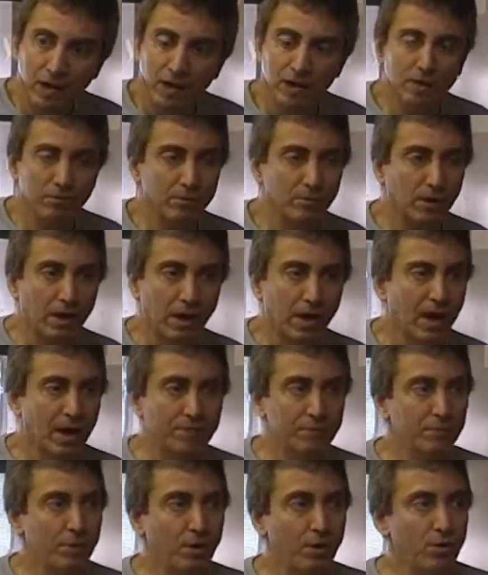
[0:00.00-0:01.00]
I don't. I
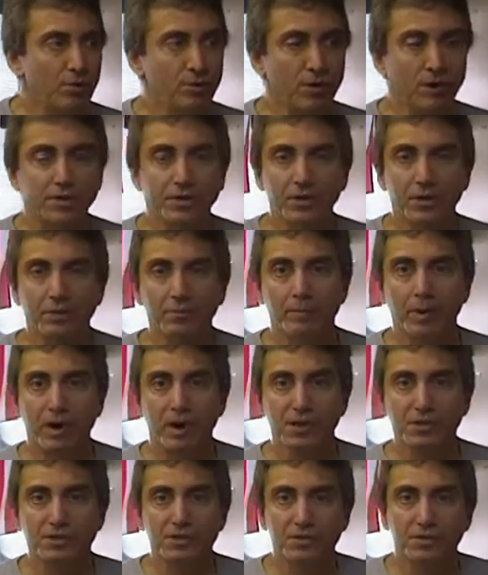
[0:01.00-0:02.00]
have no nothing
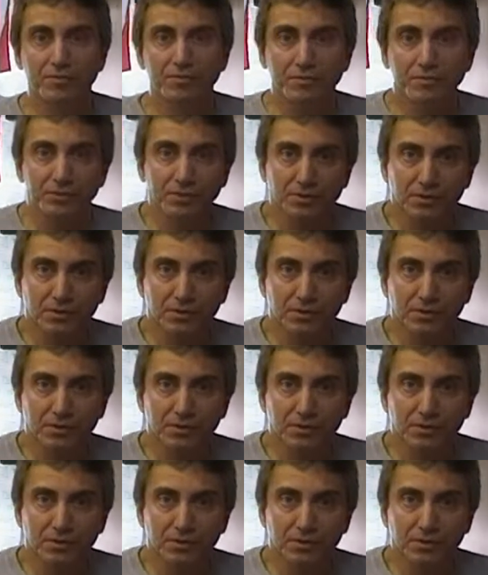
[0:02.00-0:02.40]
positive.